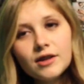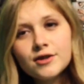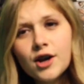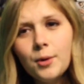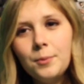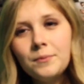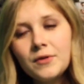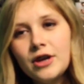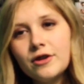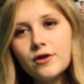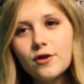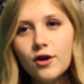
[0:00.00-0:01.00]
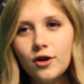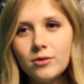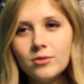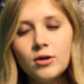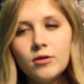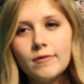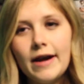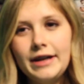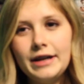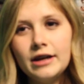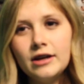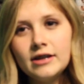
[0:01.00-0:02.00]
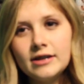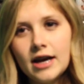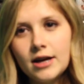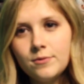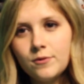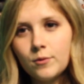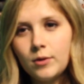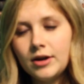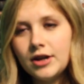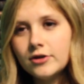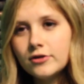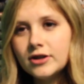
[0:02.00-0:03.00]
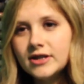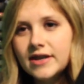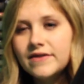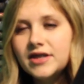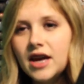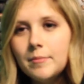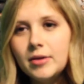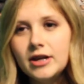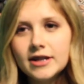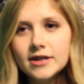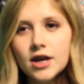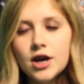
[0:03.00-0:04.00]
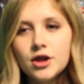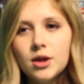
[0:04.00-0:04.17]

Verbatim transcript: So the girl, Ren, died for 178 minutes.